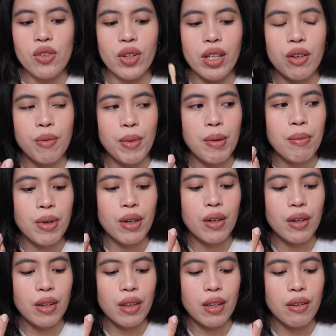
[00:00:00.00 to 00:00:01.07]
I
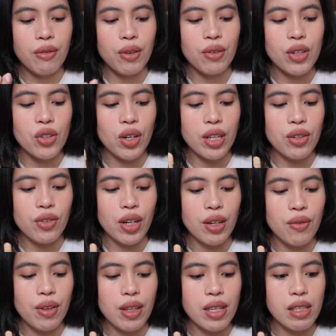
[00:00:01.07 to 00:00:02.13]
remember the foundation I tried
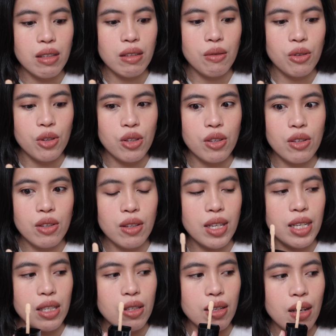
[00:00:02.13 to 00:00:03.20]
with this, it's
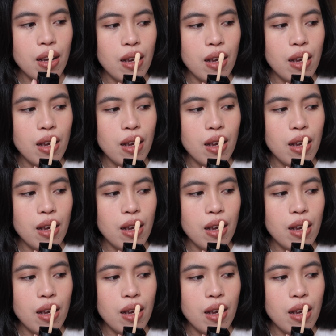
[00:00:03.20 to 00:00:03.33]
this